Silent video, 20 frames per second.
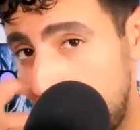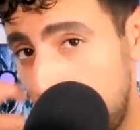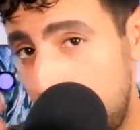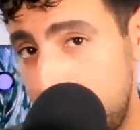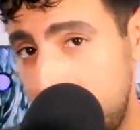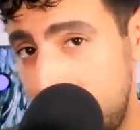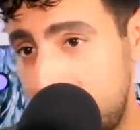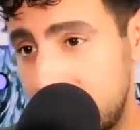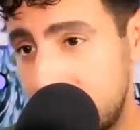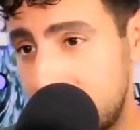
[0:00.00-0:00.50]

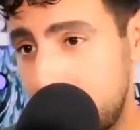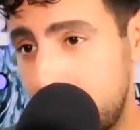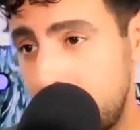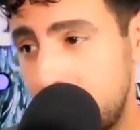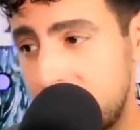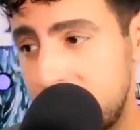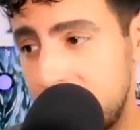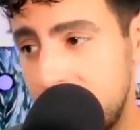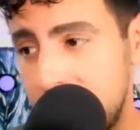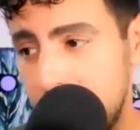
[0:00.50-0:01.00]
maybe this
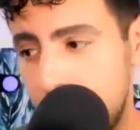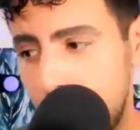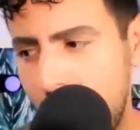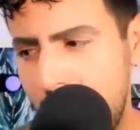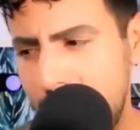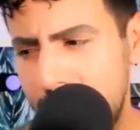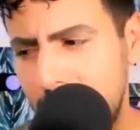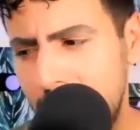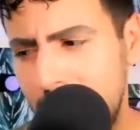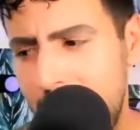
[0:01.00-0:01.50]
person's a
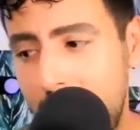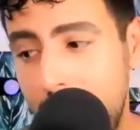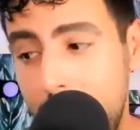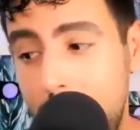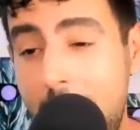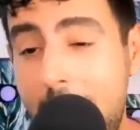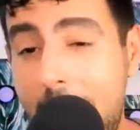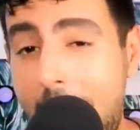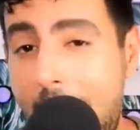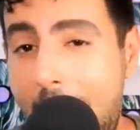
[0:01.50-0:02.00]
Bravo Leb,
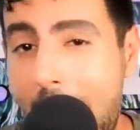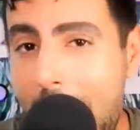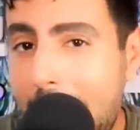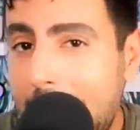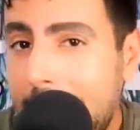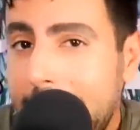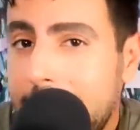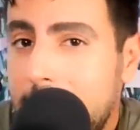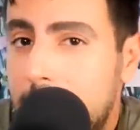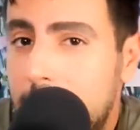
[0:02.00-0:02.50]

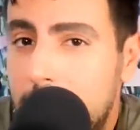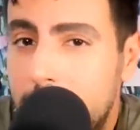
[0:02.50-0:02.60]
I